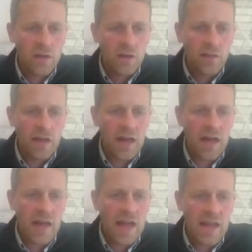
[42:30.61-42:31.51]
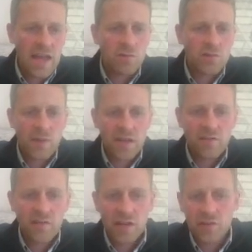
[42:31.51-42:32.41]
that enables
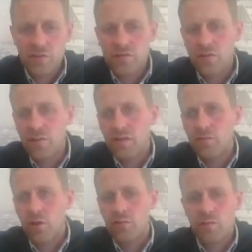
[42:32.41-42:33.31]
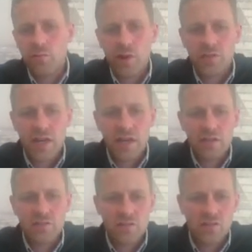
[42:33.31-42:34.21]
manufacturers to be involved in
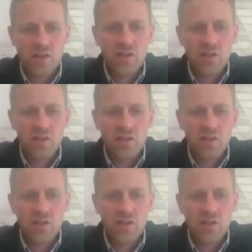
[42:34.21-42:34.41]
projects as early as